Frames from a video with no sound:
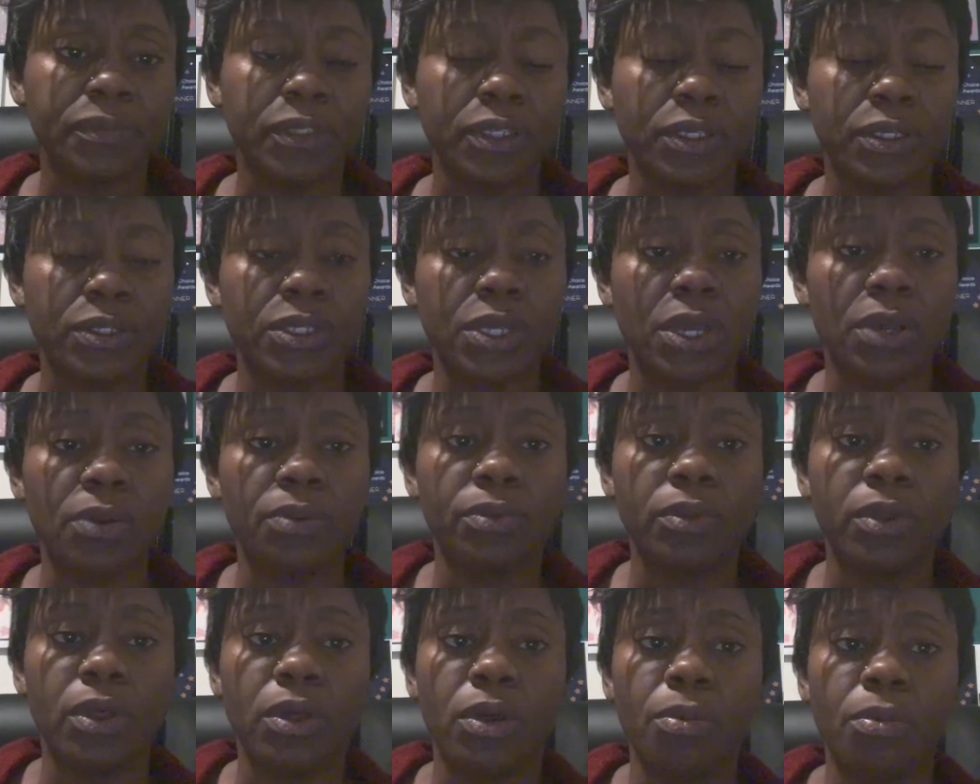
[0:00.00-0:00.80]
So
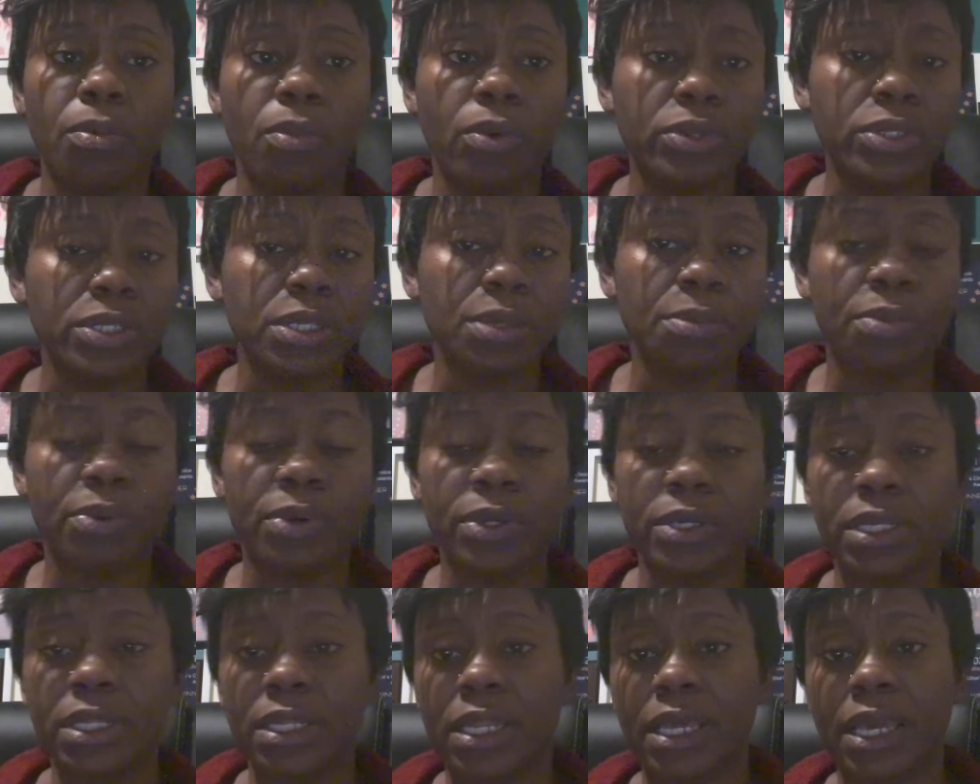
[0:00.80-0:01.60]
most
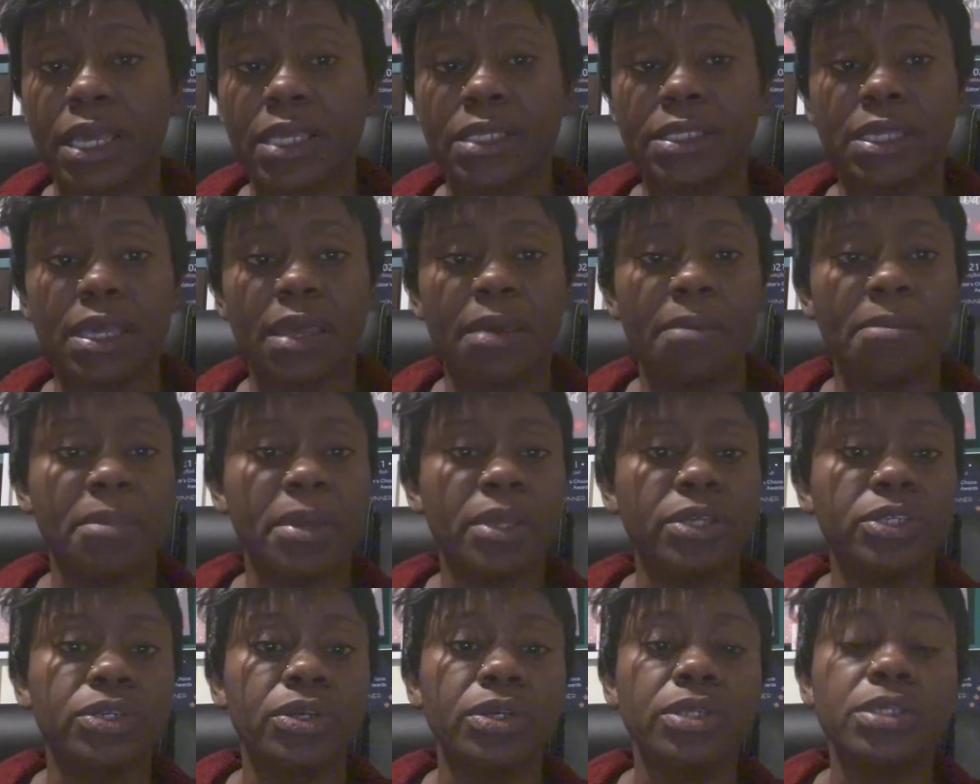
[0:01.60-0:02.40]
important, like I said,
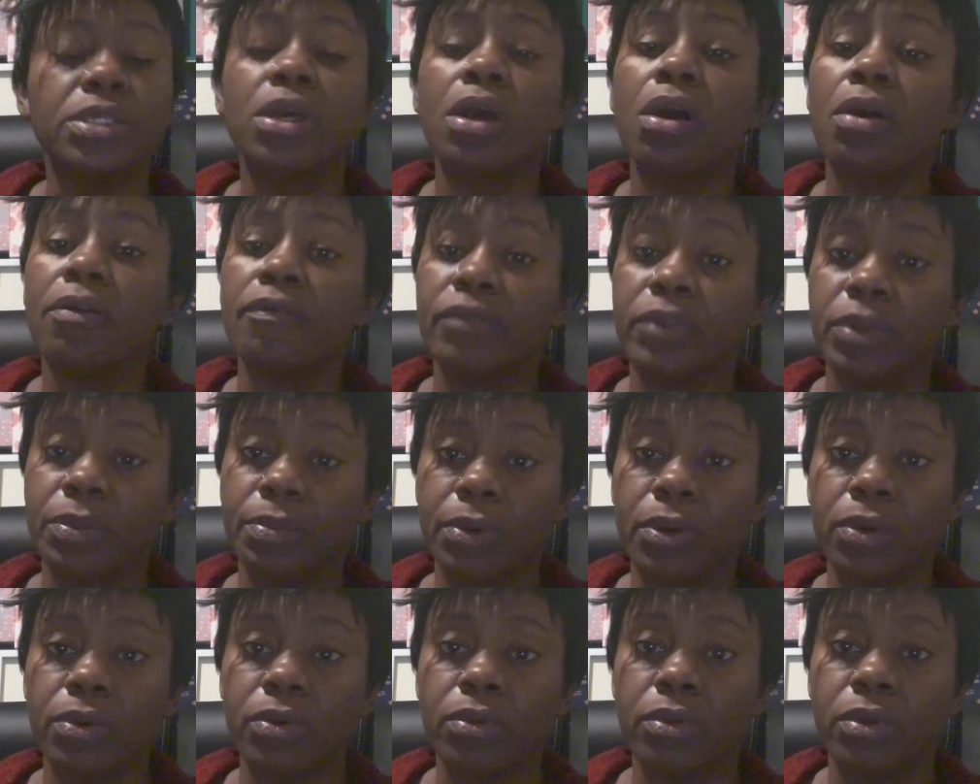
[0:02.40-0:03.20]
make sure it's
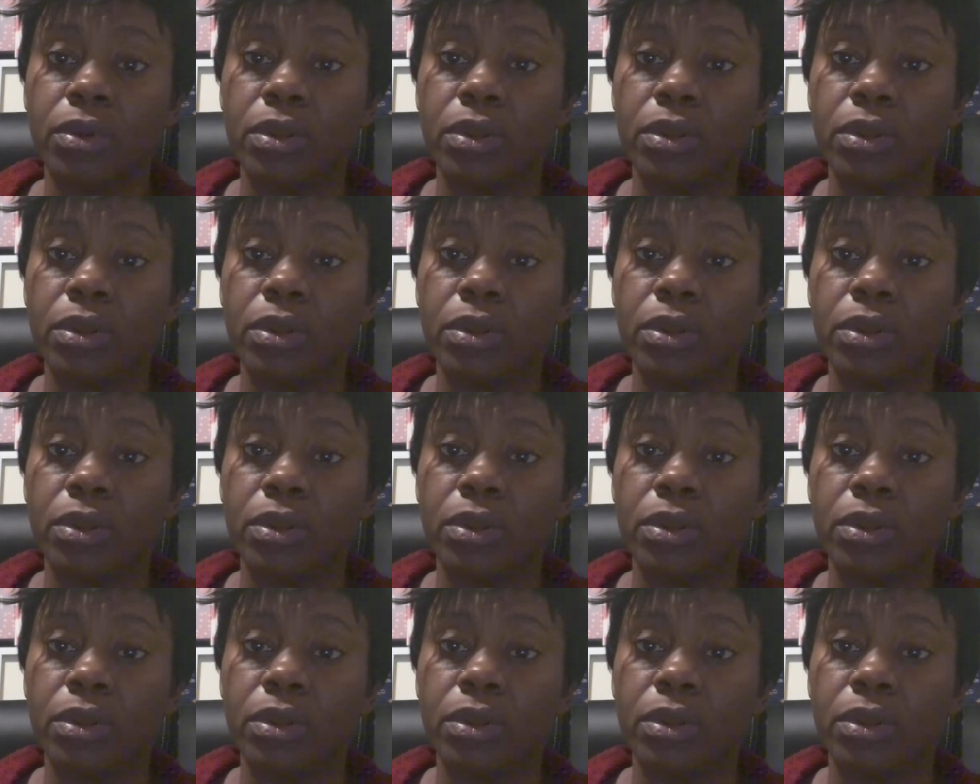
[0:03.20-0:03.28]
comfortable.